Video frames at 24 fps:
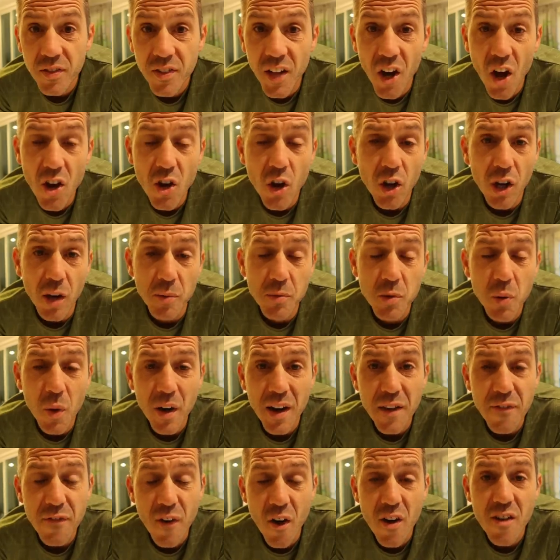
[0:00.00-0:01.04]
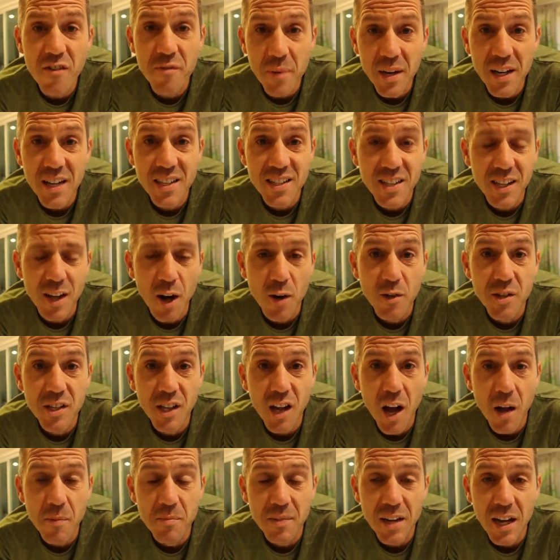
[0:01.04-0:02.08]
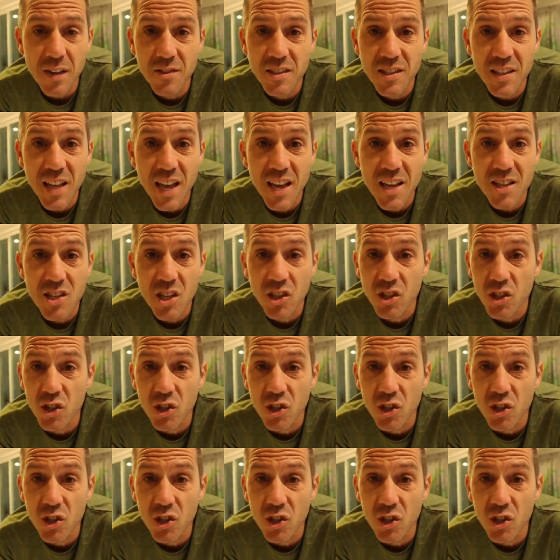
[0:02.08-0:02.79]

then I got up 25 minutes ago to come downstairs and